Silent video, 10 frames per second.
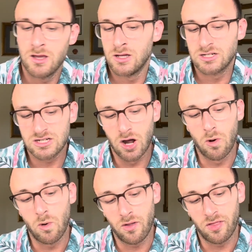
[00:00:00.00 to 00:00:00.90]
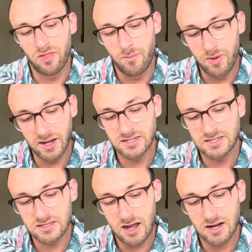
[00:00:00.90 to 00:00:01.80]
So the
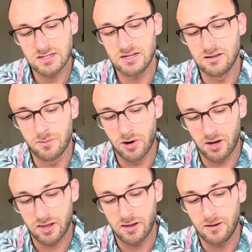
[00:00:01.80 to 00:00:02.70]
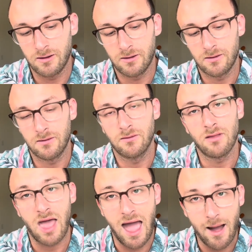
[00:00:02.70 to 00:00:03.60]
biggest stocks in the market,
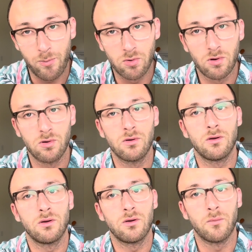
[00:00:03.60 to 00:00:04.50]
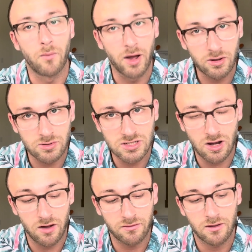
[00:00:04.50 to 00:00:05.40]
Apple,
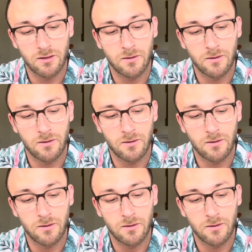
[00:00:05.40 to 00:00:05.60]
Microsoft,